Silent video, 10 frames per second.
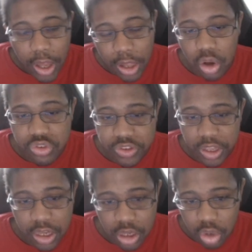It goes
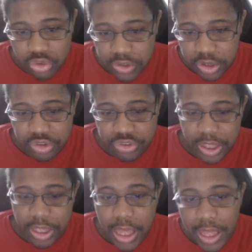to here to
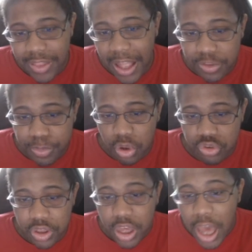say, Nancy
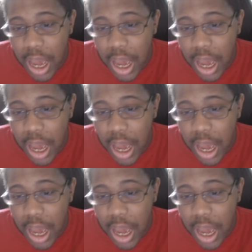Pelosi,